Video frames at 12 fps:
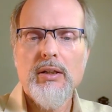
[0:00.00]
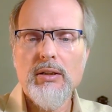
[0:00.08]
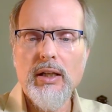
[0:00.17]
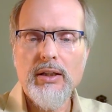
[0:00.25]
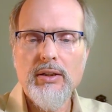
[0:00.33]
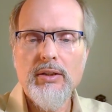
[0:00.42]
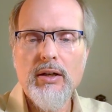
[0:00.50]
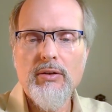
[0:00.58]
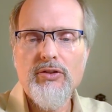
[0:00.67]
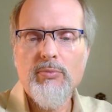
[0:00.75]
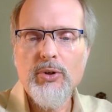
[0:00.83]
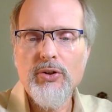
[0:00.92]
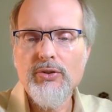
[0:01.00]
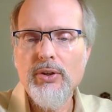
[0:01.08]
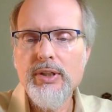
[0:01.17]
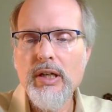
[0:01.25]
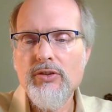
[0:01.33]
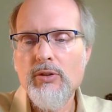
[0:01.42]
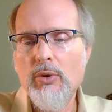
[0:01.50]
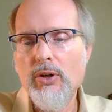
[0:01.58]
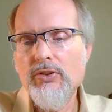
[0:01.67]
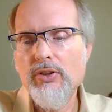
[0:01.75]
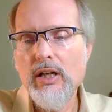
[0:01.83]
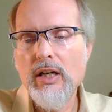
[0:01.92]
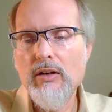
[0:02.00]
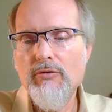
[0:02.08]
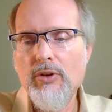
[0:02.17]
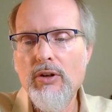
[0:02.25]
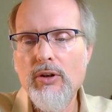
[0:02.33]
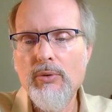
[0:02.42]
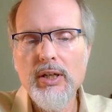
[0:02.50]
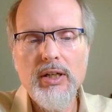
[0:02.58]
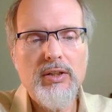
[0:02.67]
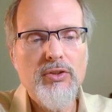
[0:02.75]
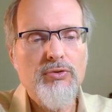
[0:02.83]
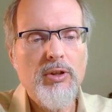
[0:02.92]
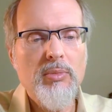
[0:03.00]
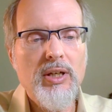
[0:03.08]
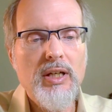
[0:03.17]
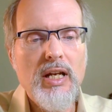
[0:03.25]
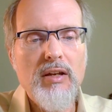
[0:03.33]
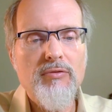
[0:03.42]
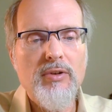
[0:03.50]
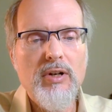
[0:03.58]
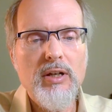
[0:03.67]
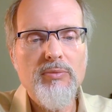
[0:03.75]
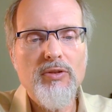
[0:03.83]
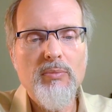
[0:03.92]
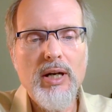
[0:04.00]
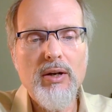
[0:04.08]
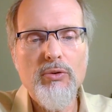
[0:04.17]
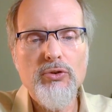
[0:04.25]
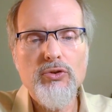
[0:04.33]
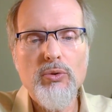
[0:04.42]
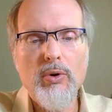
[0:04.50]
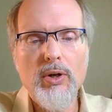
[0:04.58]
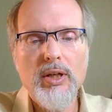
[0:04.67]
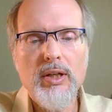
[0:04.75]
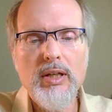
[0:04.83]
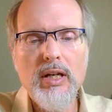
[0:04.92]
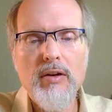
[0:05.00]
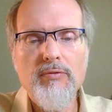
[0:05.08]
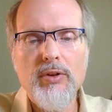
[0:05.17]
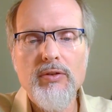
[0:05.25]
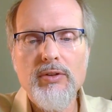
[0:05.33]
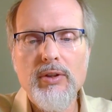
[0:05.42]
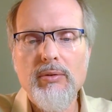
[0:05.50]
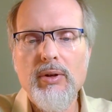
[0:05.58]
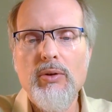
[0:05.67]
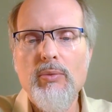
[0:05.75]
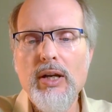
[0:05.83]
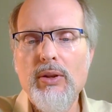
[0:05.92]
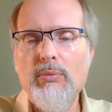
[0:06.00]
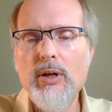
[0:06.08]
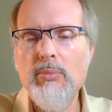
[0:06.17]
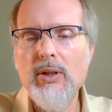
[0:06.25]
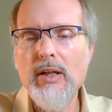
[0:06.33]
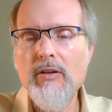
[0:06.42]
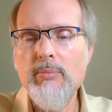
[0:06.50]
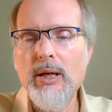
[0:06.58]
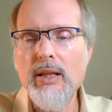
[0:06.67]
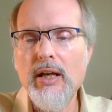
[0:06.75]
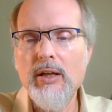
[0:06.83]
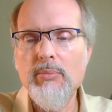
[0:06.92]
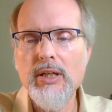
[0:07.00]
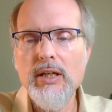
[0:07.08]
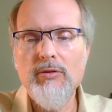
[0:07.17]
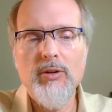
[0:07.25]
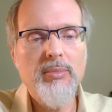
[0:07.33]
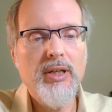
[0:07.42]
collected hundreds of personal testimonies, and have already contributed 8 volumes of my own toward the effort of clearing away the rubble left by that upheaval.